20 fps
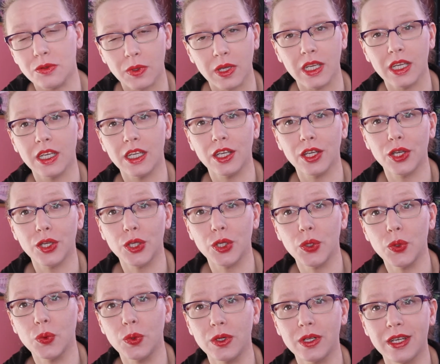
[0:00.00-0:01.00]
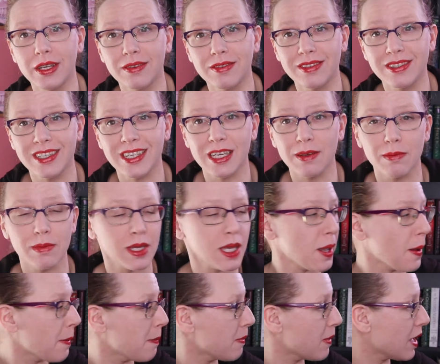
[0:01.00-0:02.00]
week you would have seen
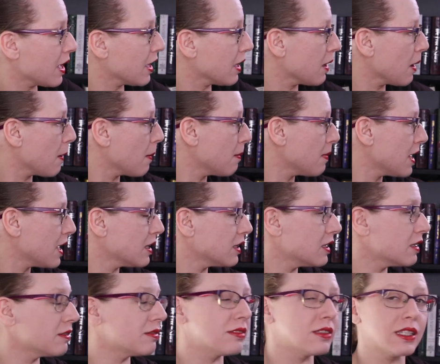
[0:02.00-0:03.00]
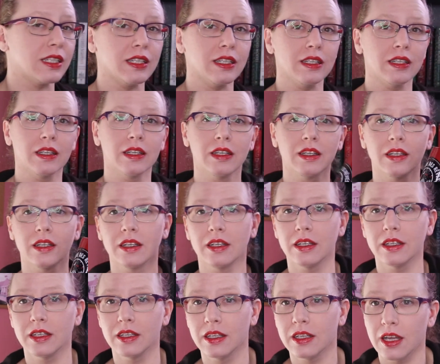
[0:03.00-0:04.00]
me make my lovely
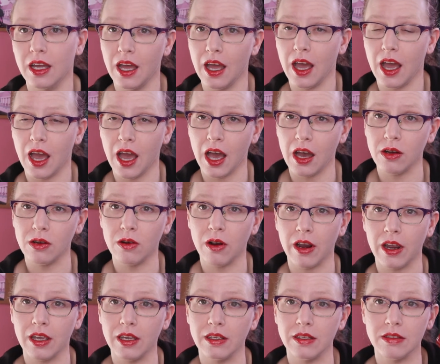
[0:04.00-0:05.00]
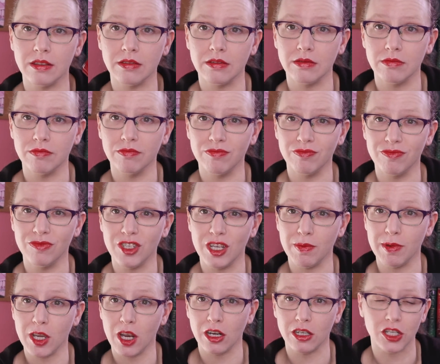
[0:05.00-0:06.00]
Owl Crate
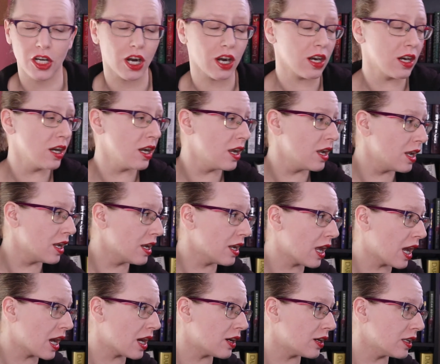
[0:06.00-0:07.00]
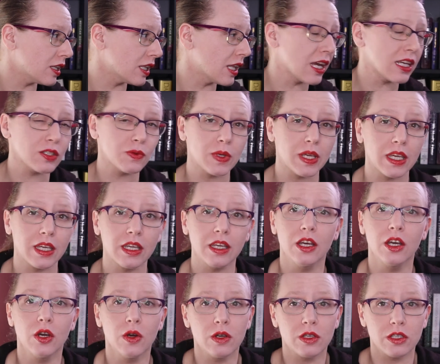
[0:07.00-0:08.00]
TBR jar. Now, last week
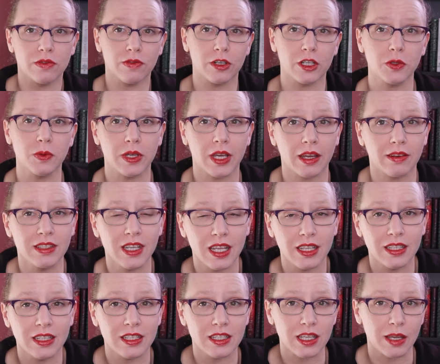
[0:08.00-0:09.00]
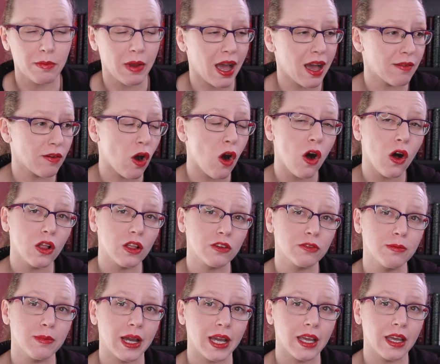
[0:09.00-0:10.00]
was the first week I'd done this. I have all
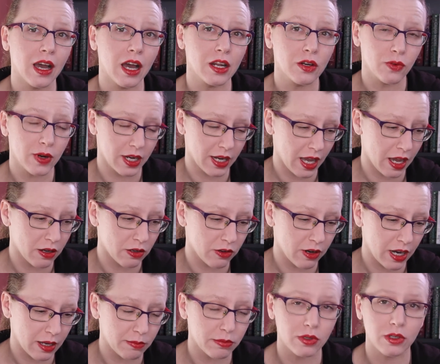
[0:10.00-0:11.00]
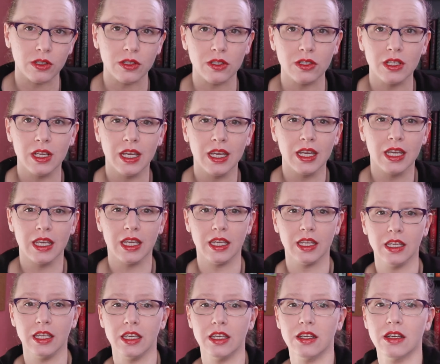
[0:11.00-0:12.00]
of my unread Owl Crate books
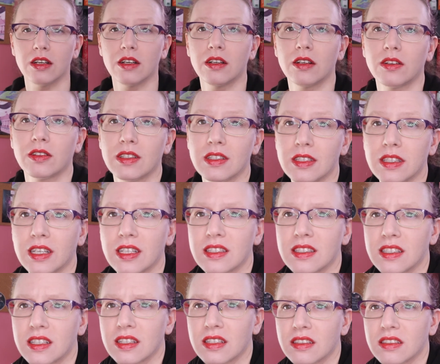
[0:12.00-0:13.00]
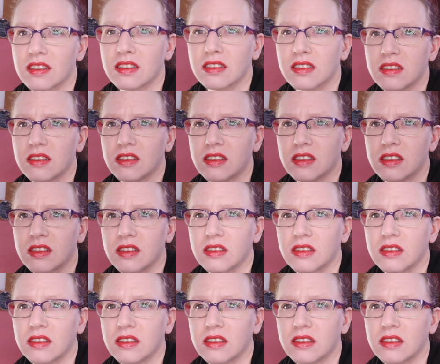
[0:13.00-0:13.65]
in here. Oh, this light sucks. Oh